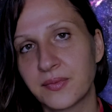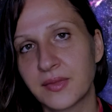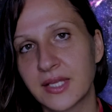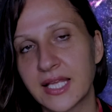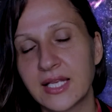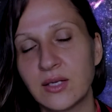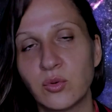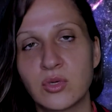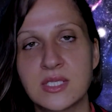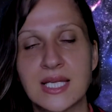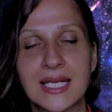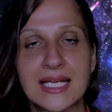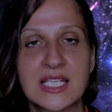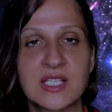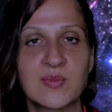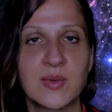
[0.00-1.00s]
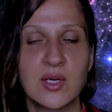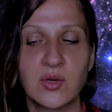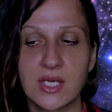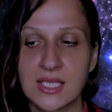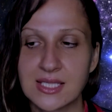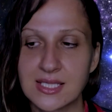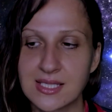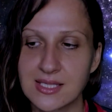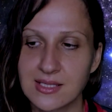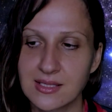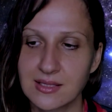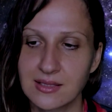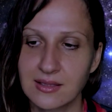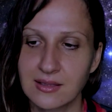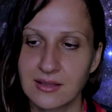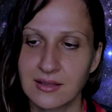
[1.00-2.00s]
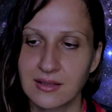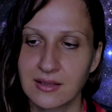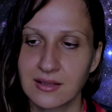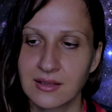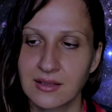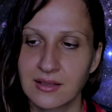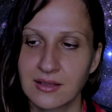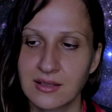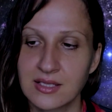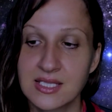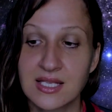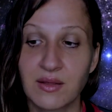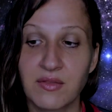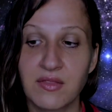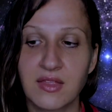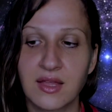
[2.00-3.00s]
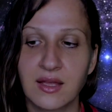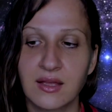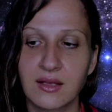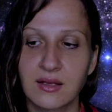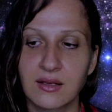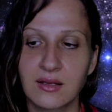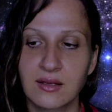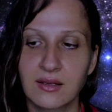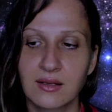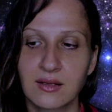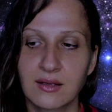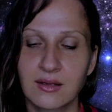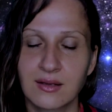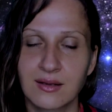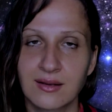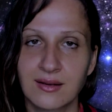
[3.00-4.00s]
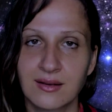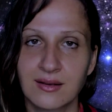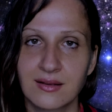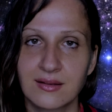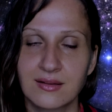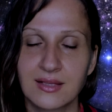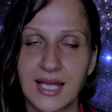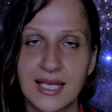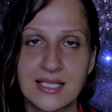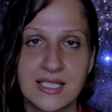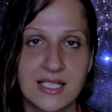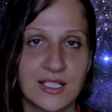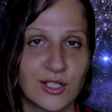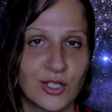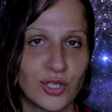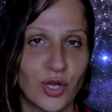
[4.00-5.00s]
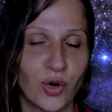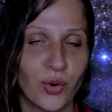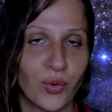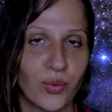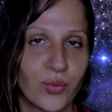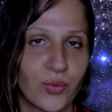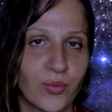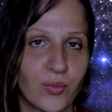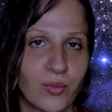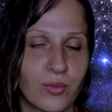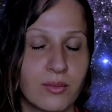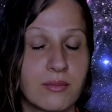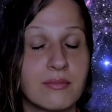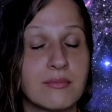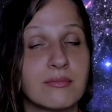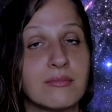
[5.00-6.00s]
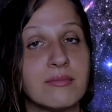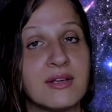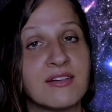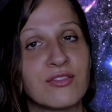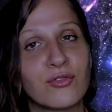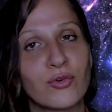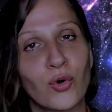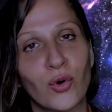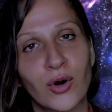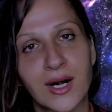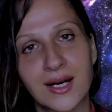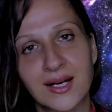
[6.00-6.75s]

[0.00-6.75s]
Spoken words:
It was an experience, something they didn't know before.